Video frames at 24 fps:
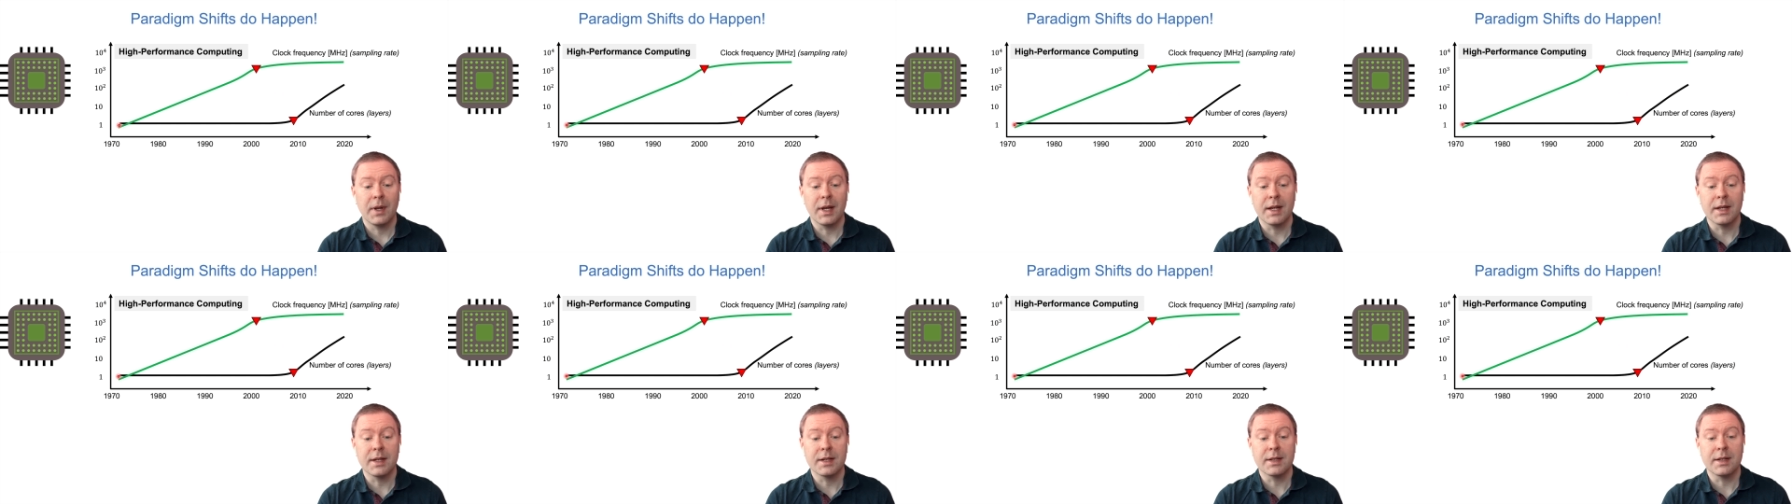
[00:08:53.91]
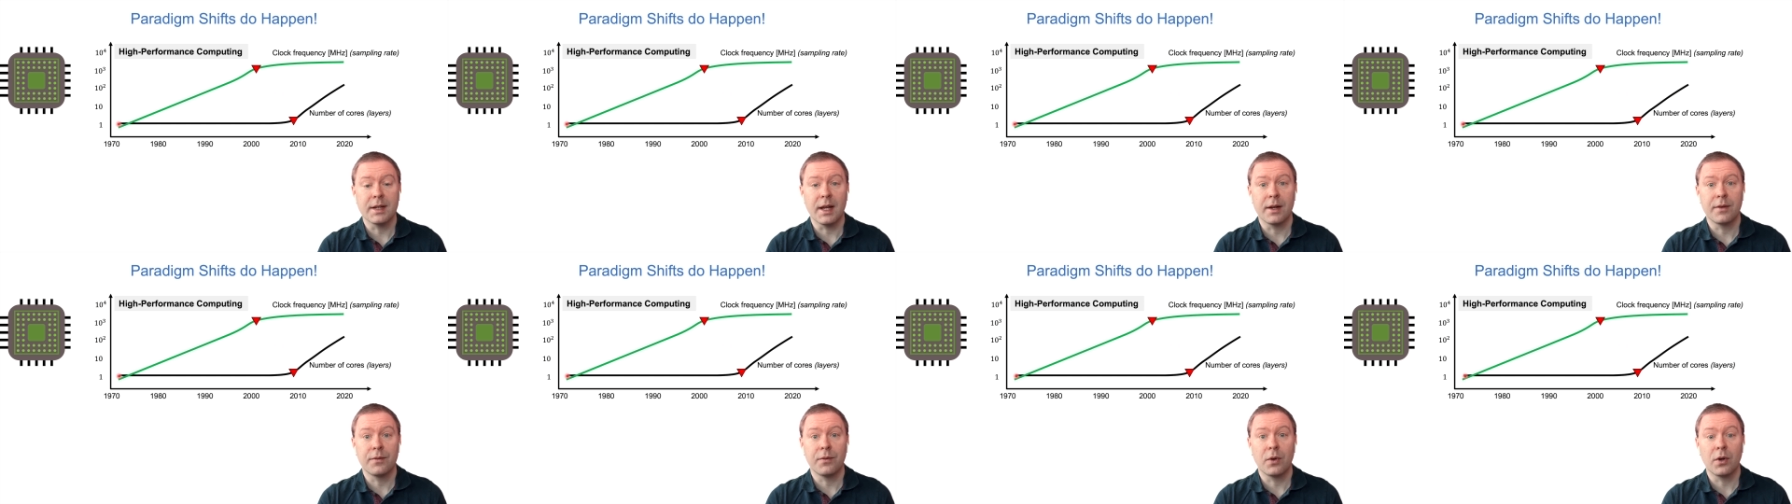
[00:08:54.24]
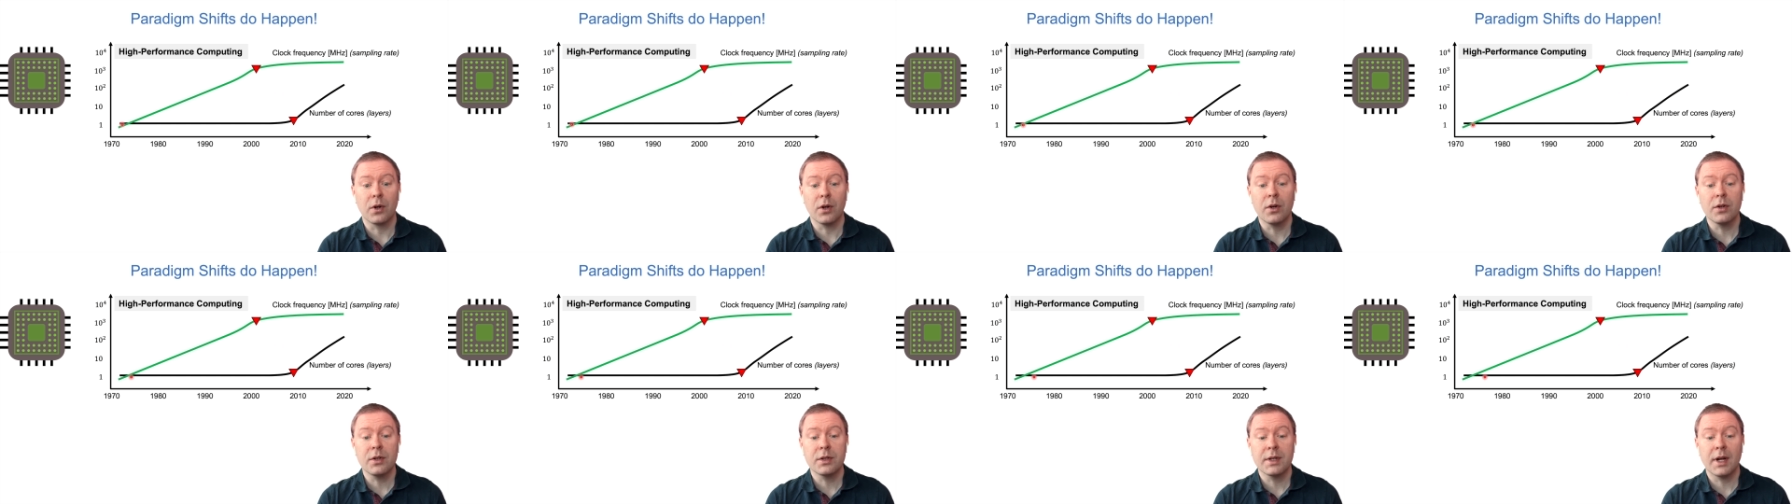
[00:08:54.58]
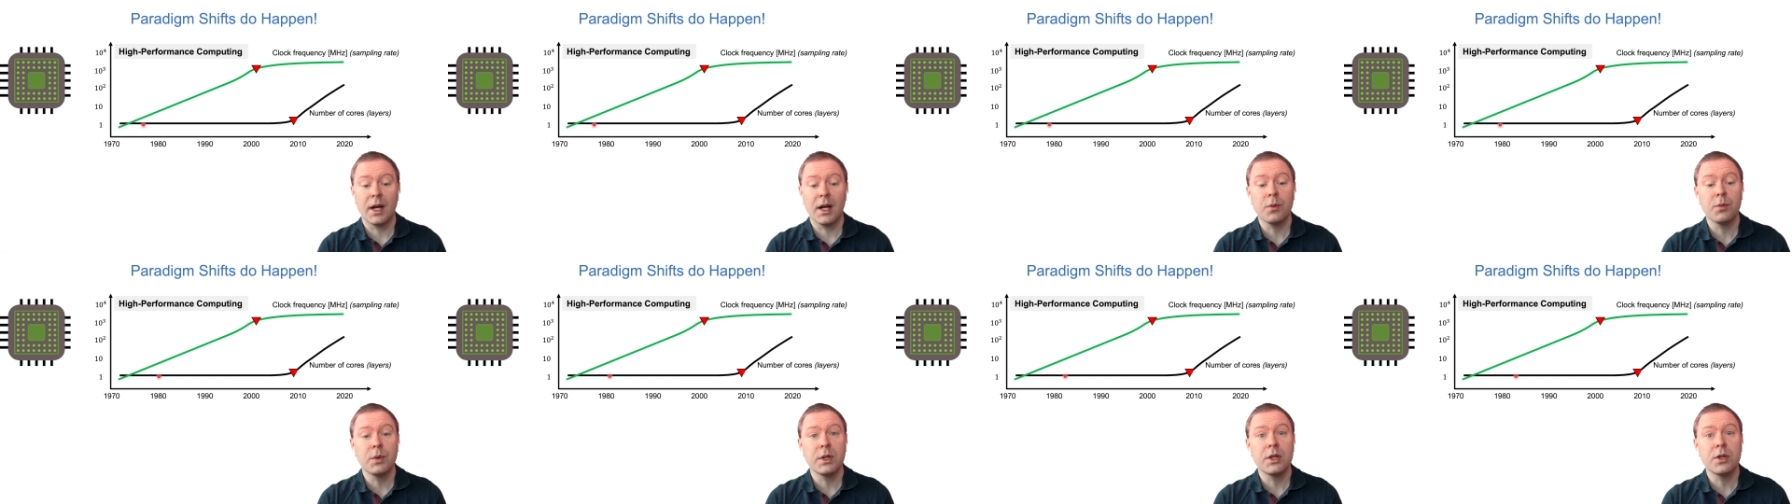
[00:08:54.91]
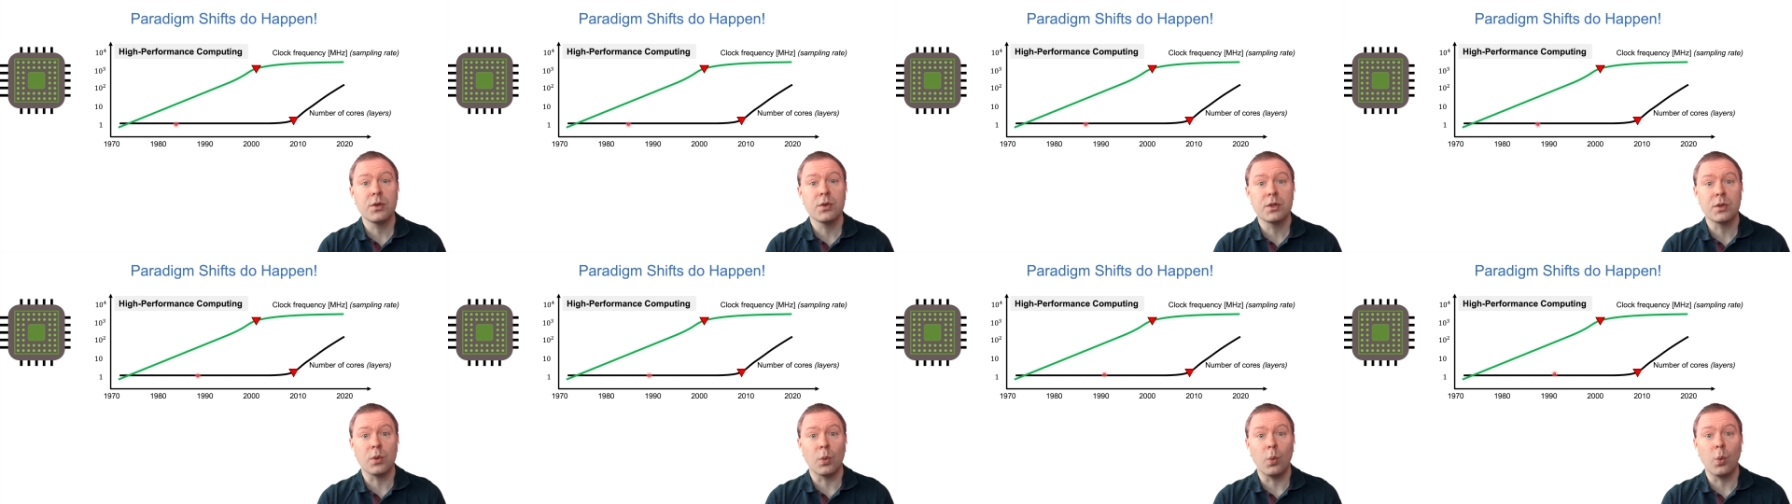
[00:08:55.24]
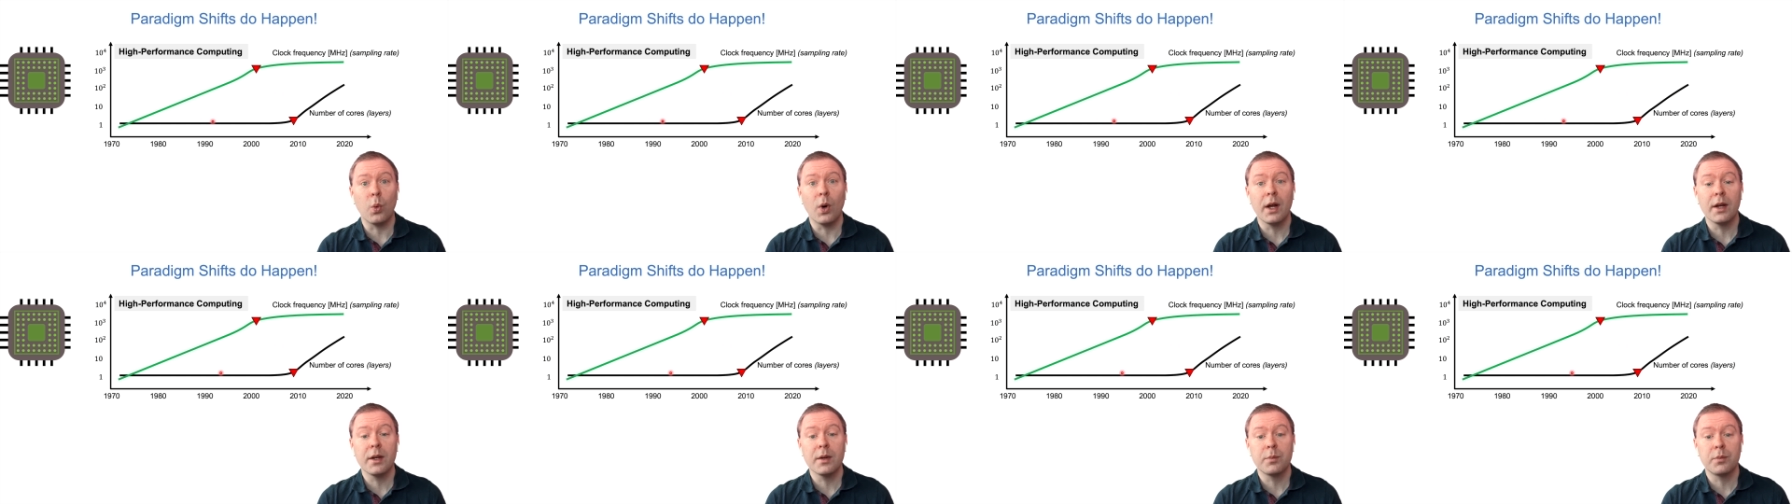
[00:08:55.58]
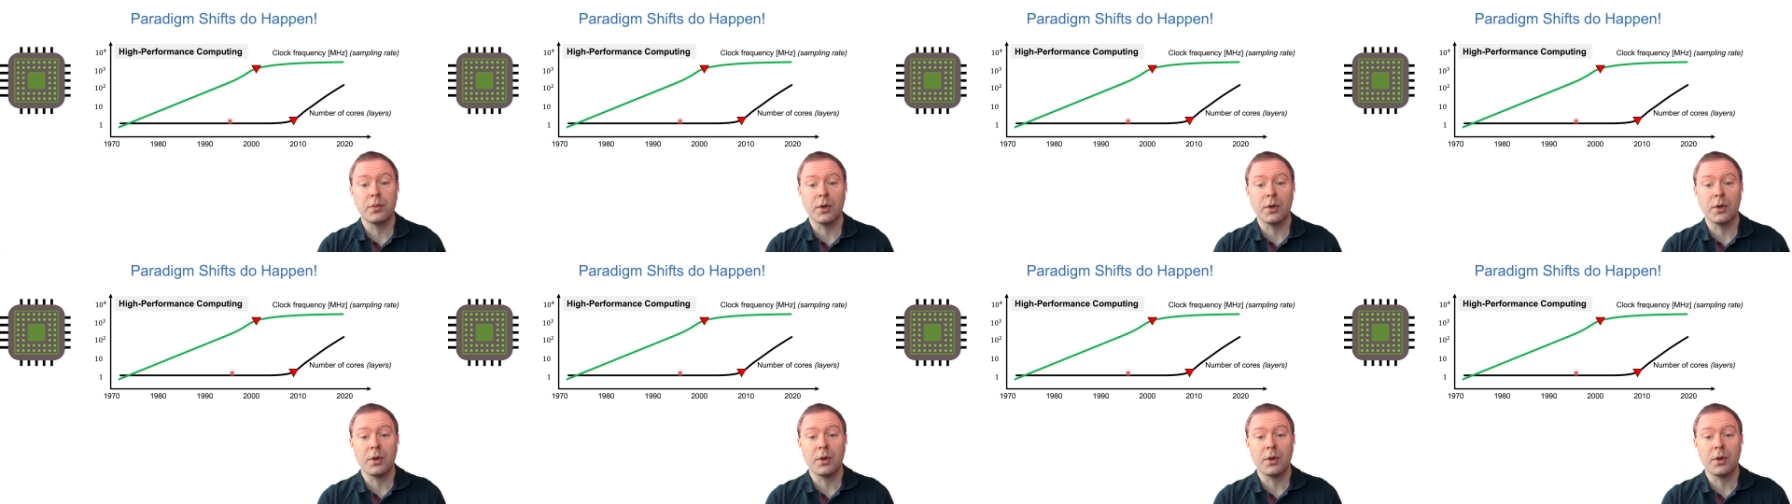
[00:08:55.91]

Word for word: is that for a long time we used one